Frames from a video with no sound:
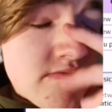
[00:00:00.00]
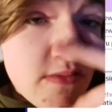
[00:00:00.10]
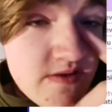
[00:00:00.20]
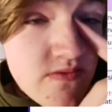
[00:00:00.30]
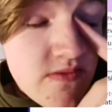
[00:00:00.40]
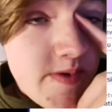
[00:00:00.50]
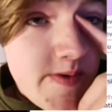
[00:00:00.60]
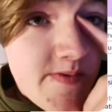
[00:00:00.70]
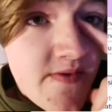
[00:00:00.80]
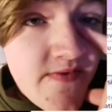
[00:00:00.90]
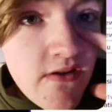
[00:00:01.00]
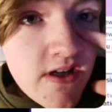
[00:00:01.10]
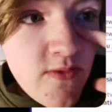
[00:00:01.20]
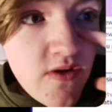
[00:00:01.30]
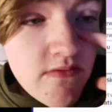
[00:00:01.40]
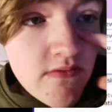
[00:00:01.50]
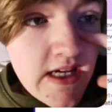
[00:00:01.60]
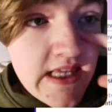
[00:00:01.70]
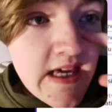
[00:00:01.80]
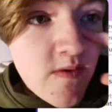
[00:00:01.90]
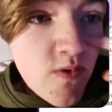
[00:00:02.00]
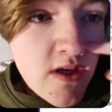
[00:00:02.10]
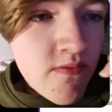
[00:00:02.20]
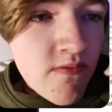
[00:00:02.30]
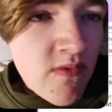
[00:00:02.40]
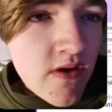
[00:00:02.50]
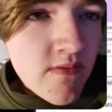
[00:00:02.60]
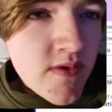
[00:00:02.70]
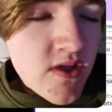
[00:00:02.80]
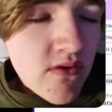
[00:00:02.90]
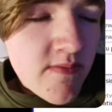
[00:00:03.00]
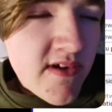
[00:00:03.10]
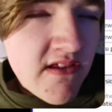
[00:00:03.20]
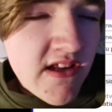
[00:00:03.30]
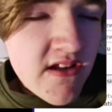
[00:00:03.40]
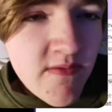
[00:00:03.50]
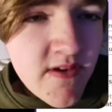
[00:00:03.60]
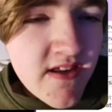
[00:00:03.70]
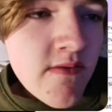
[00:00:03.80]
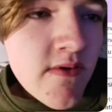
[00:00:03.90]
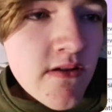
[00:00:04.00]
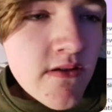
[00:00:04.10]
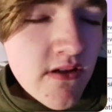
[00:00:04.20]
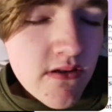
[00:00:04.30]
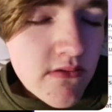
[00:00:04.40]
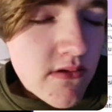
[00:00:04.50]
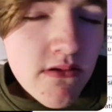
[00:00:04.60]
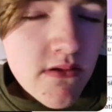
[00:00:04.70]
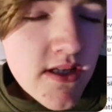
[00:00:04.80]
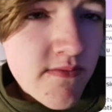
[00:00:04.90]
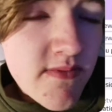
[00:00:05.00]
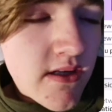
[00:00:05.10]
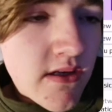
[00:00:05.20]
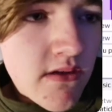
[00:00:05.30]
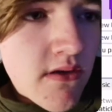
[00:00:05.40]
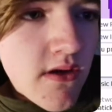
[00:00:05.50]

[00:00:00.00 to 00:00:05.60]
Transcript: Uh, well, a bit of an argument, and then we were like, "Sorry about this, sorry about that," and we are like, "Oh, that's right," it's, you know.